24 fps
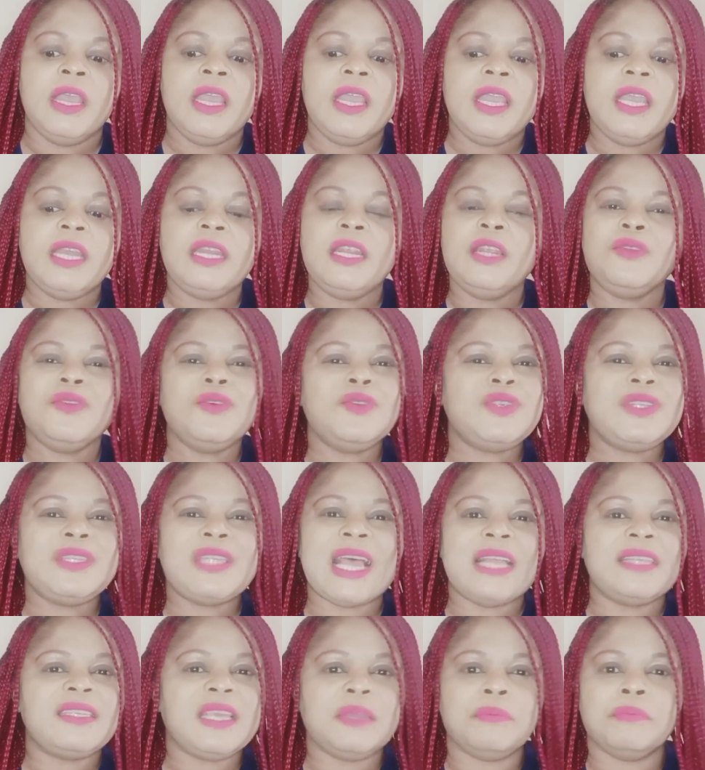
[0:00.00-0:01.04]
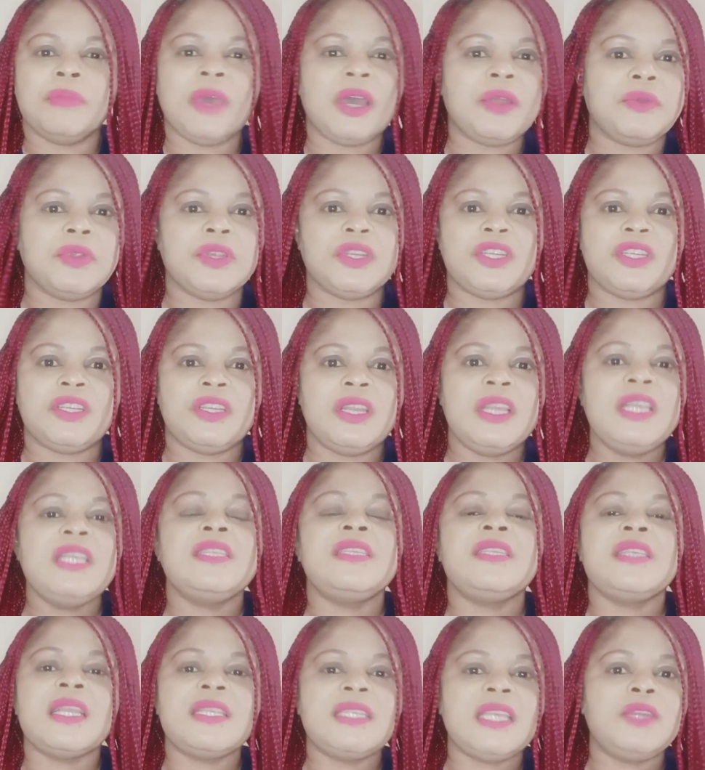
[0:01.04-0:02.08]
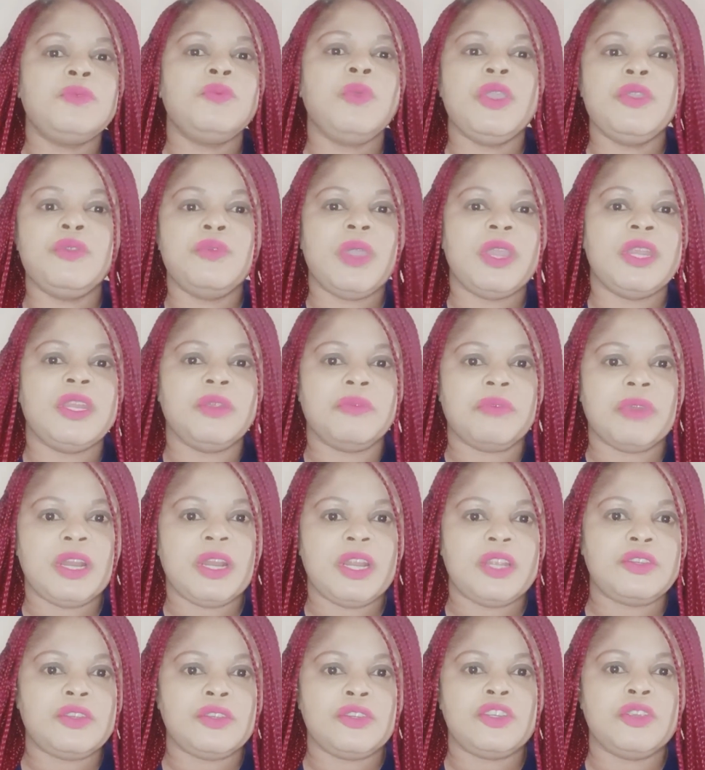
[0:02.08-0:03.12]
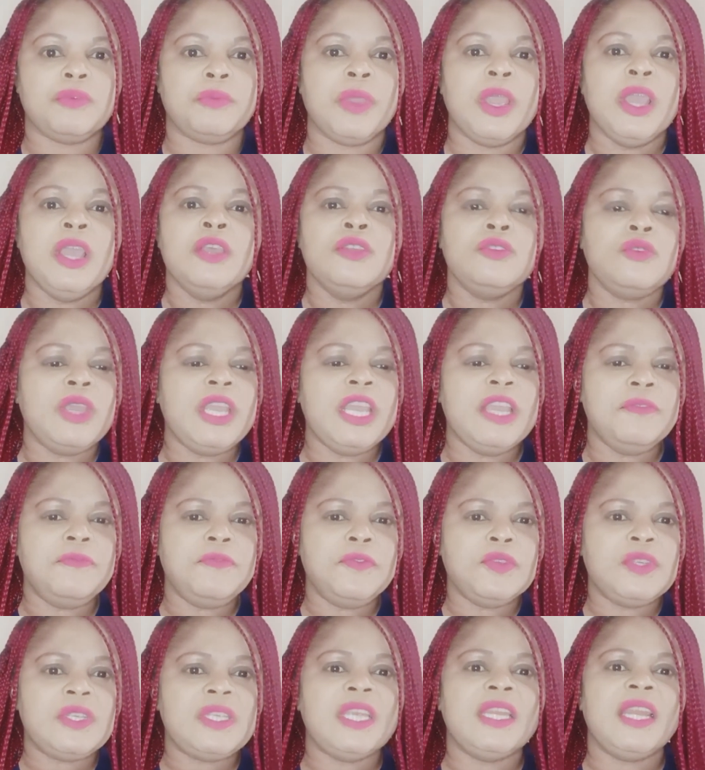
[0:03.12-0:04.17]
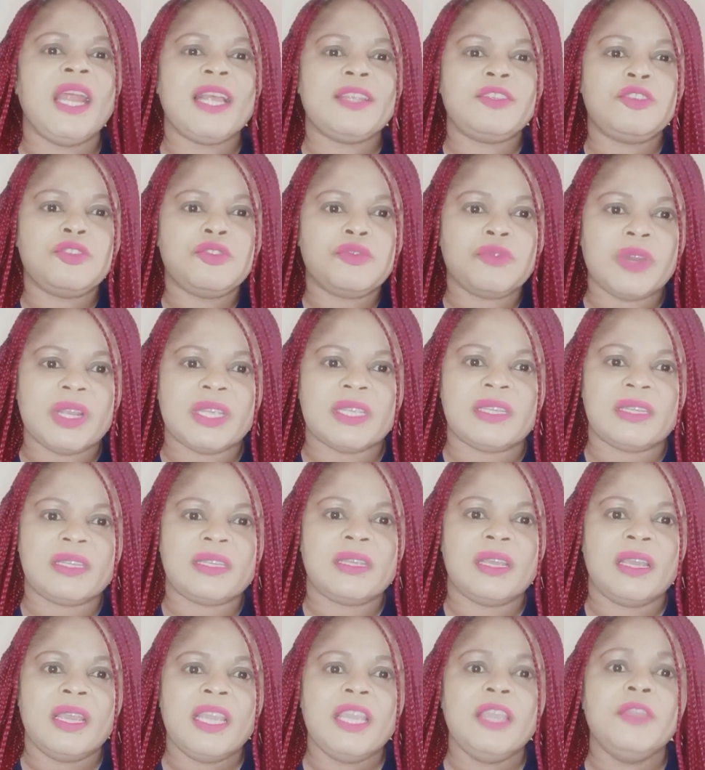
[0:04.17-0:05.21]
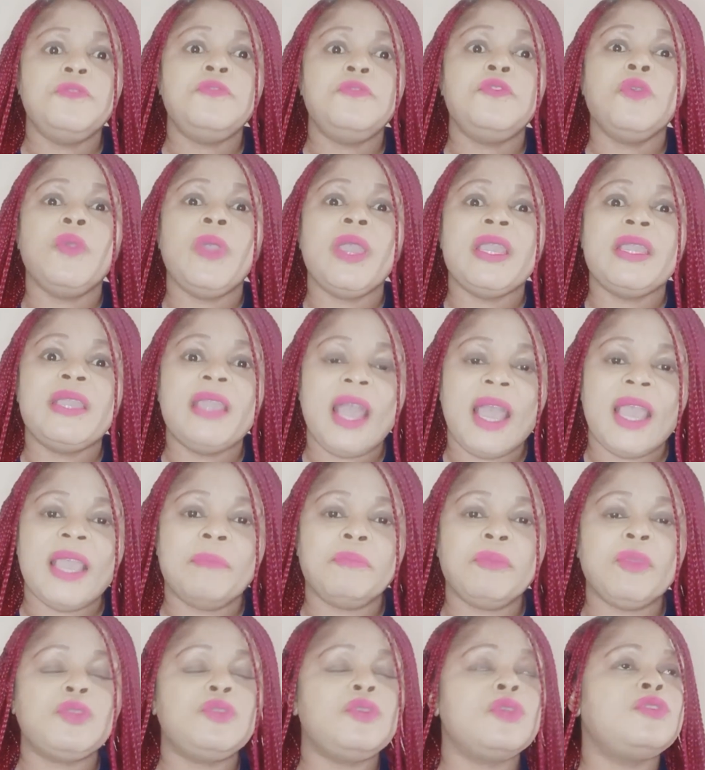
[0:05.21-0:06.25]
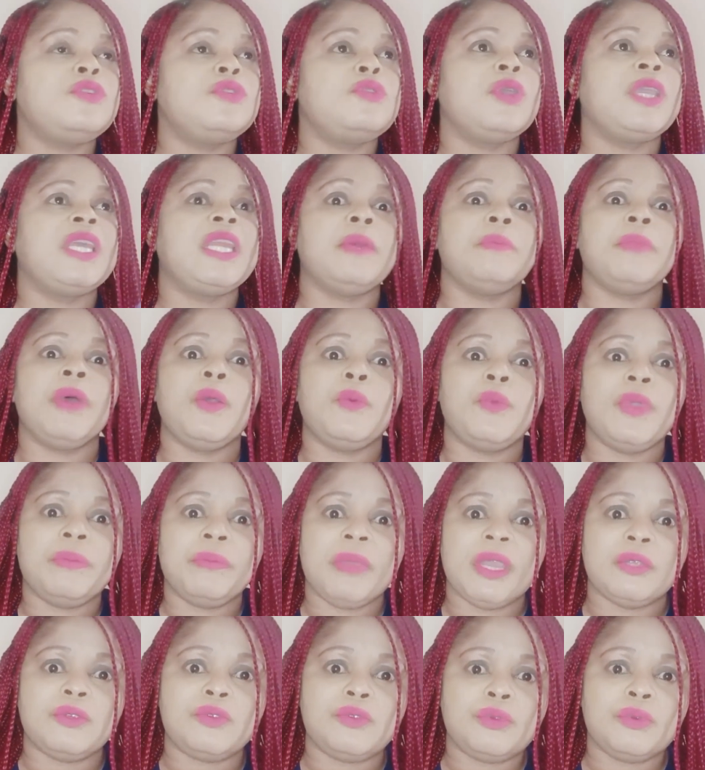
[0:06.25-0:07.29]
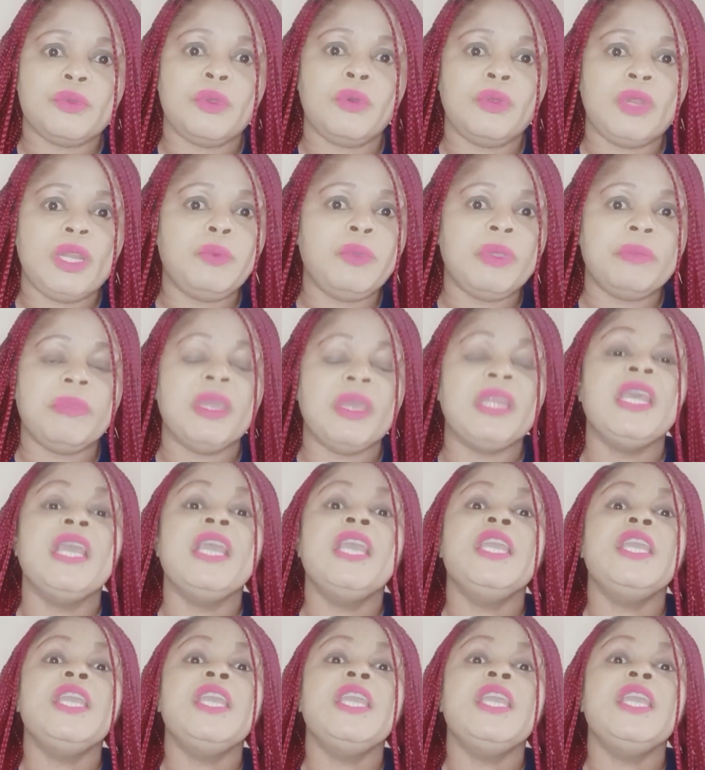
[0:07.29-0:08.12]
It did not start in marriage. It started when you were in a relationship. So if you see that trace, if you're a guy, I'm not just talking about women, only women.